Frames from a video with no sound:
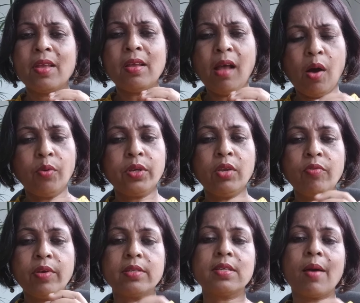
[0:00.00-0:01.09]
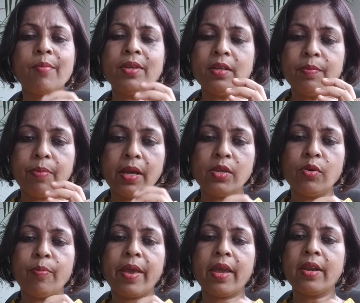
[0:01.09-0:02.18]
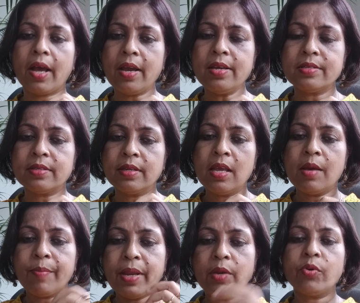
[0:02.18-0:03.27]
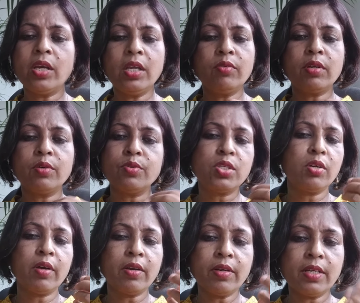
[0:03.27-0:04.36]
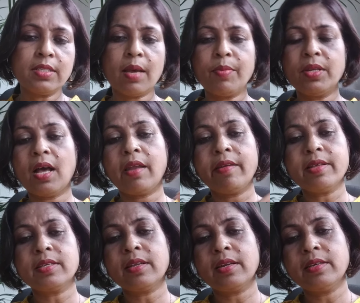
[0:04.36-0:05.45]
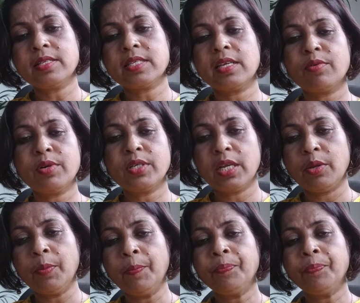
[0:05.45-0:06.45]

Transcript: and how can you examine it by your bare eyes? By looking into the goods, you cannot examine unless and until seller will tell you.